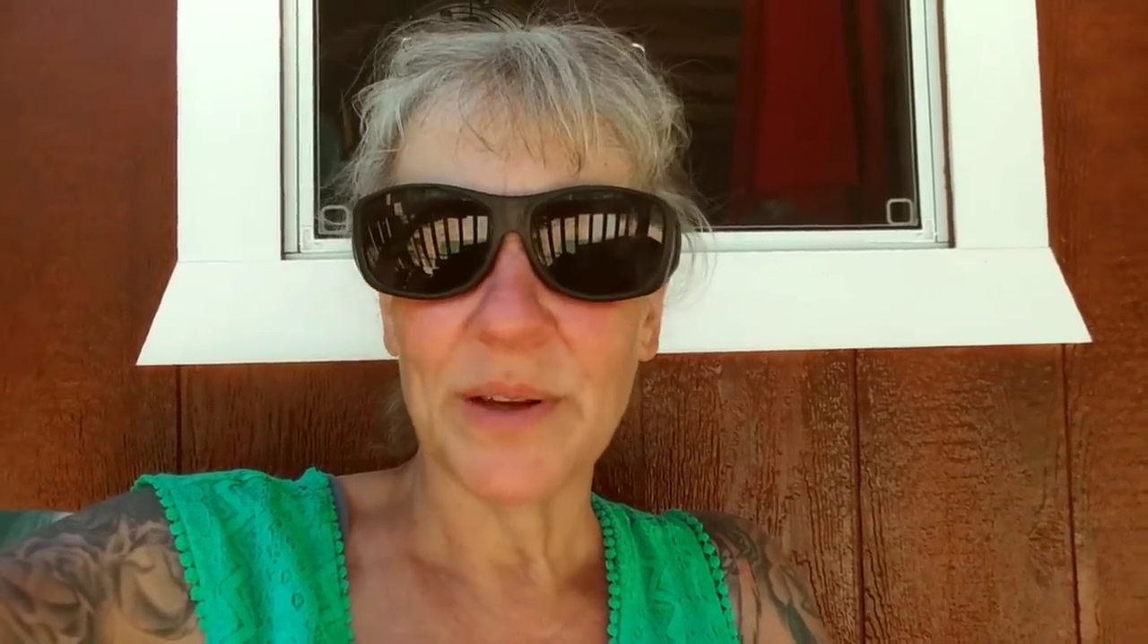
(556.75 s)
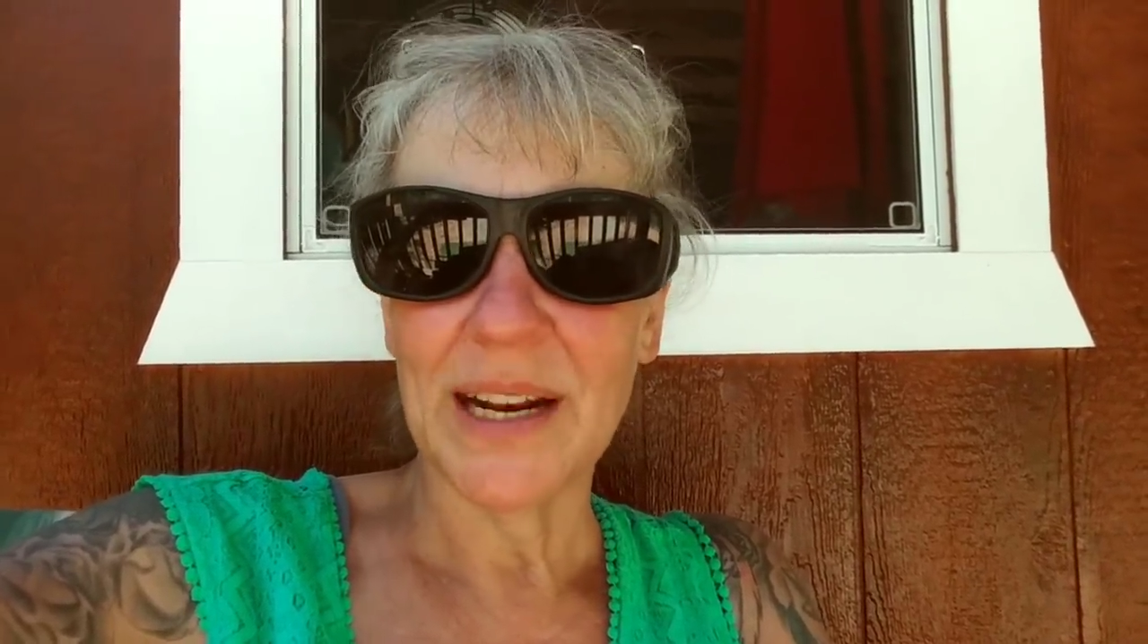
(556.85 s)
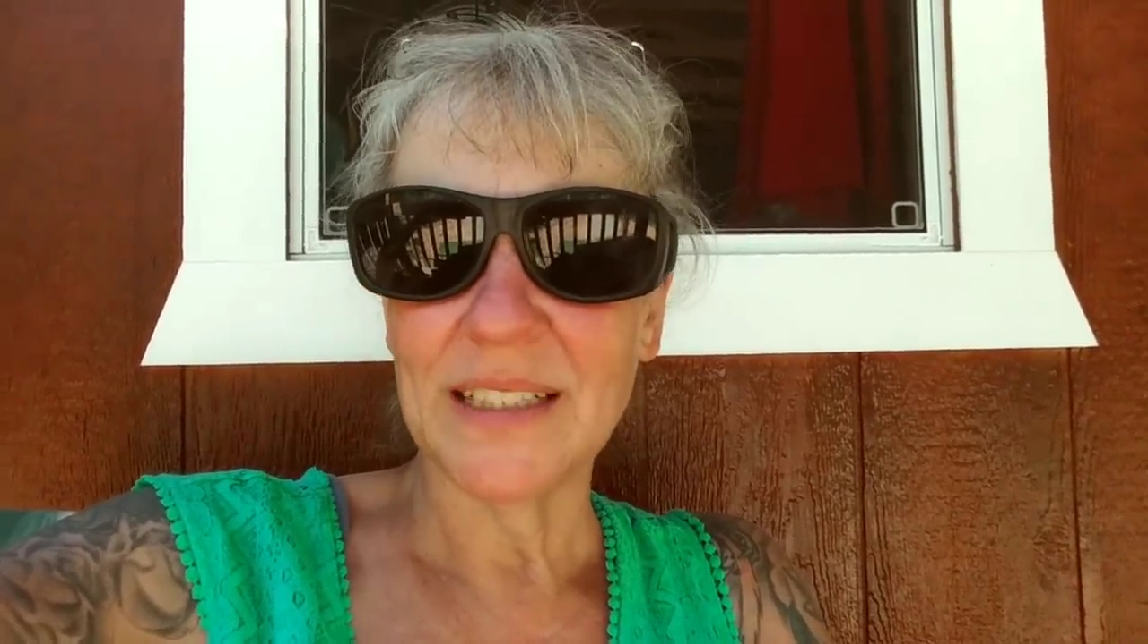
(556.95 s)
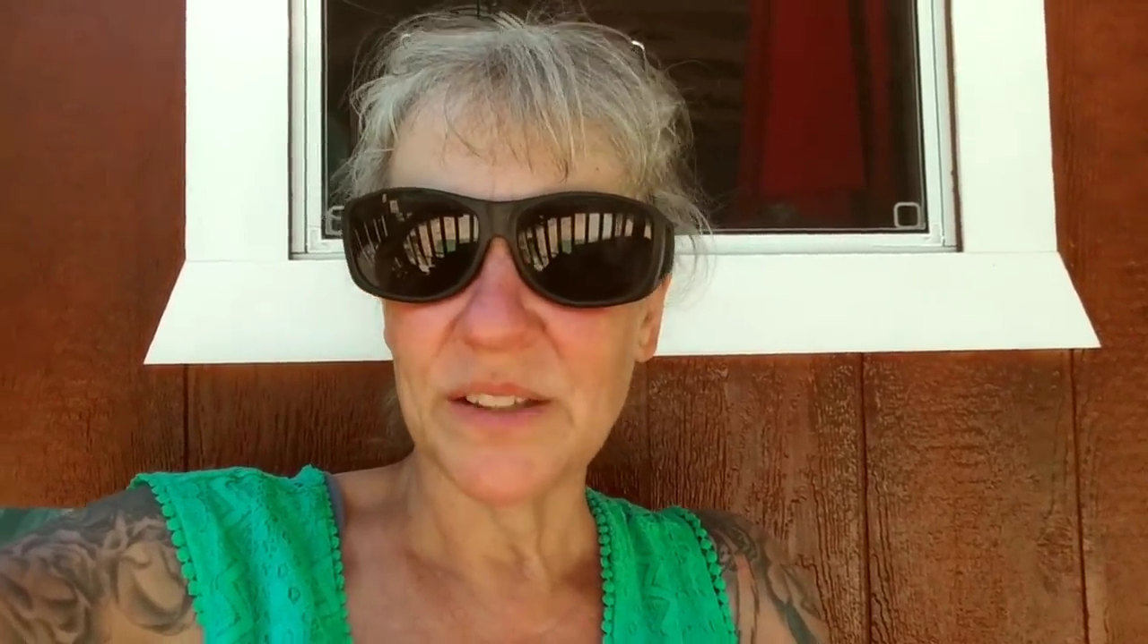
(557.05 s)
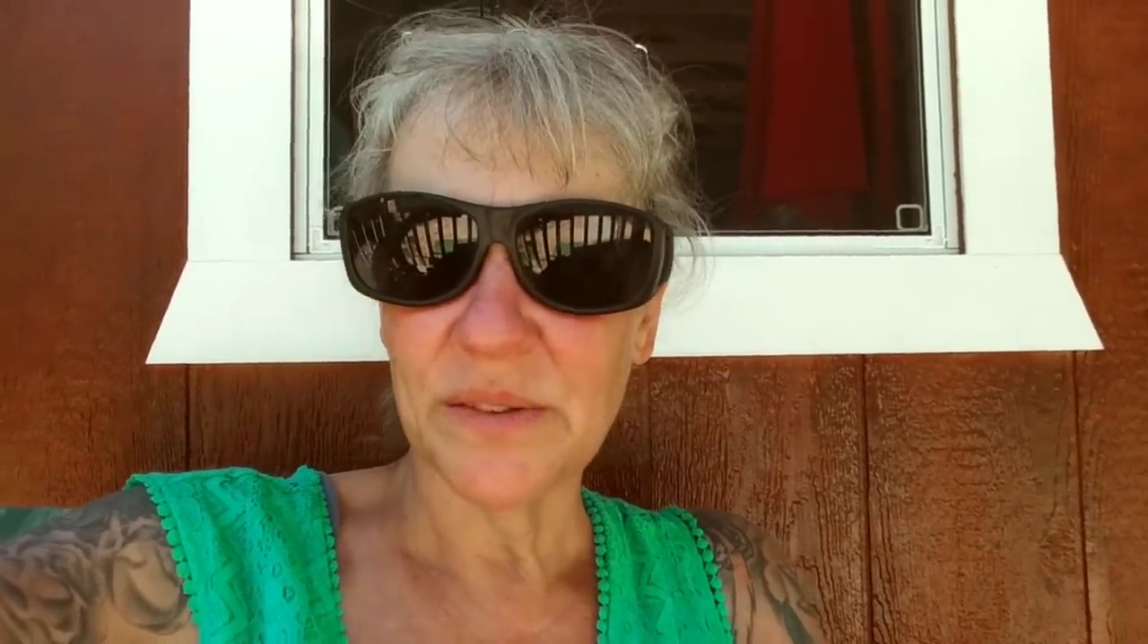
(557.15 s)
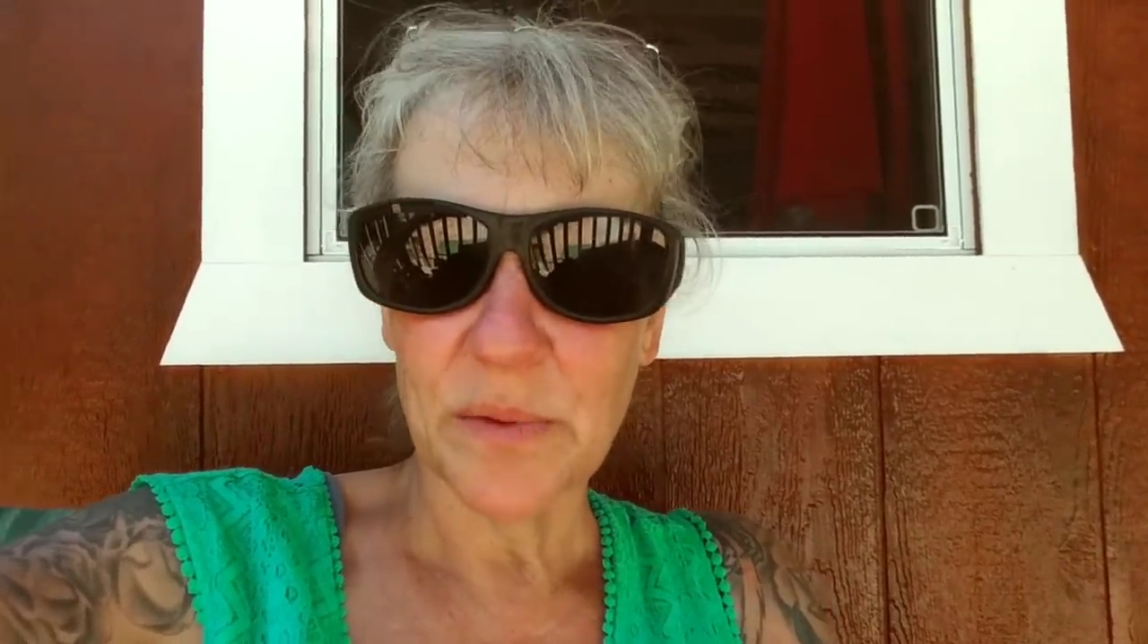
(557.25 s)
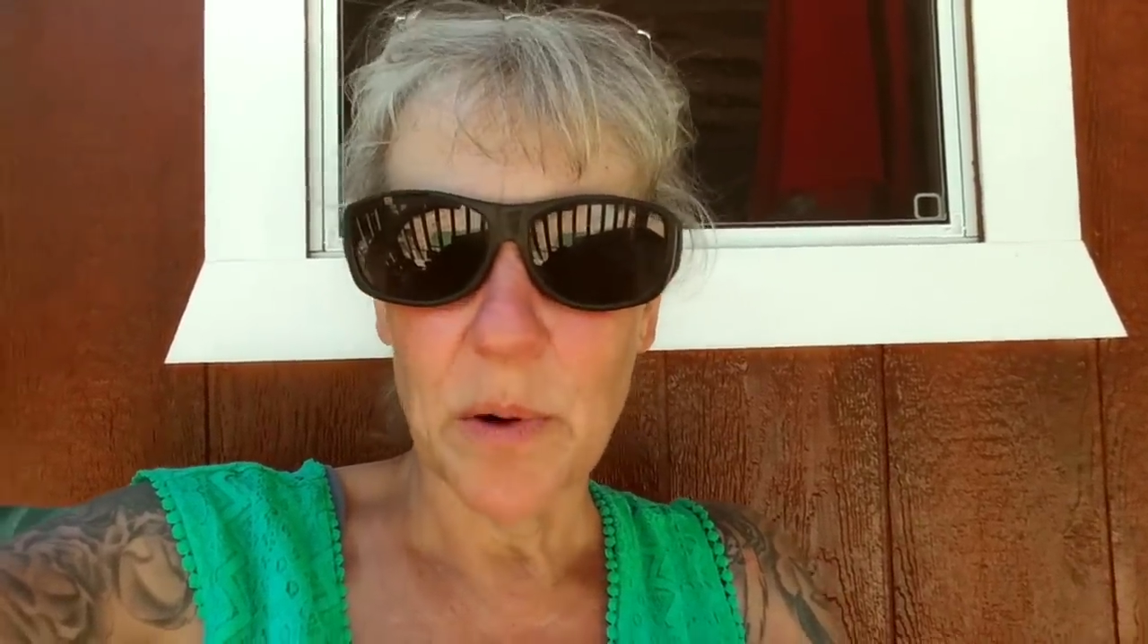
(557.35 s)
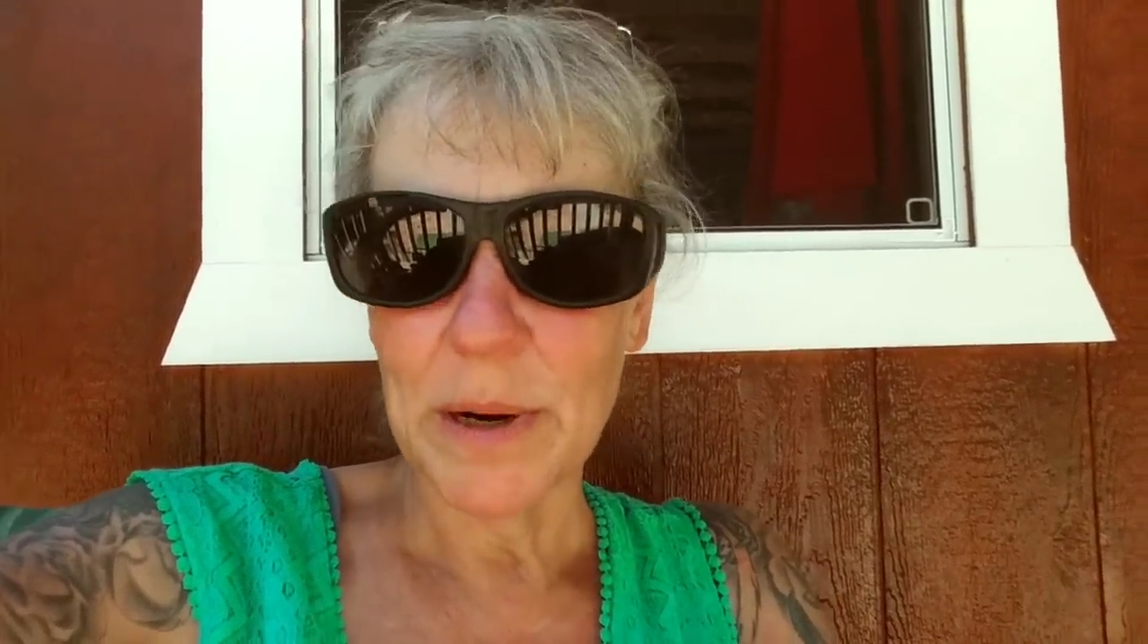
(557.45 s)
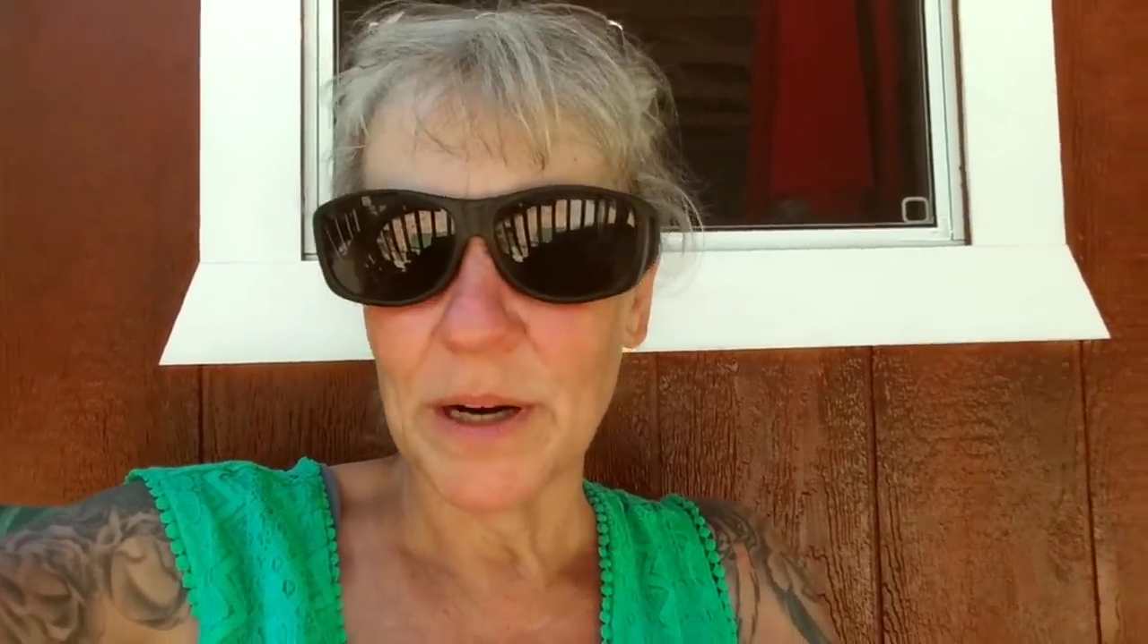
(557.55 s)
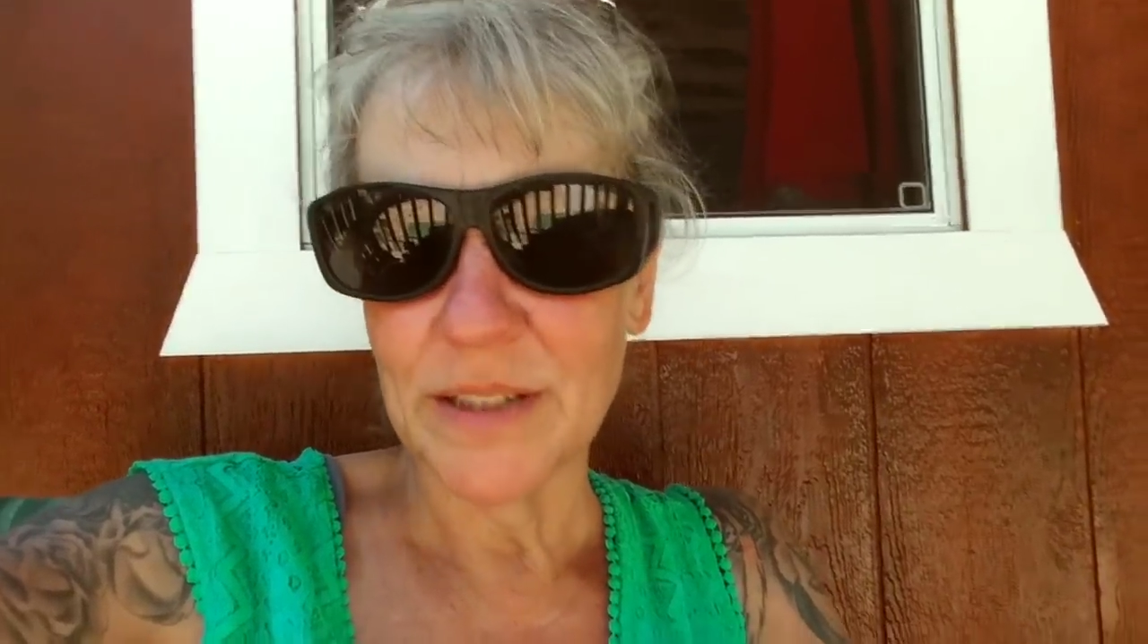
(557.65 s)
Can I just throw
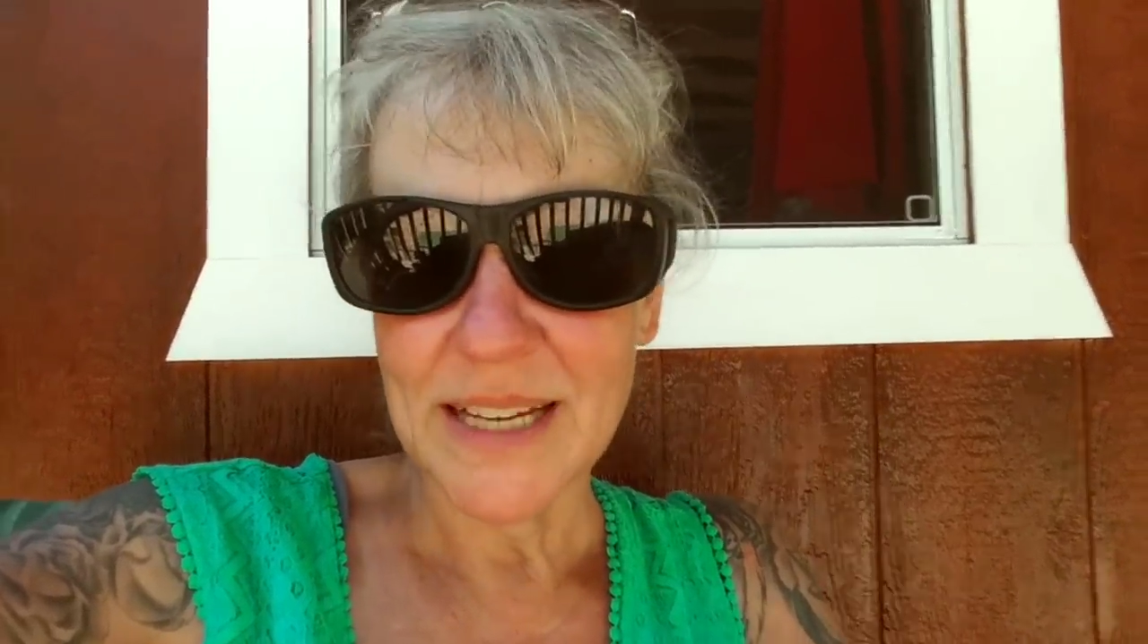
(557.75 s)
them under the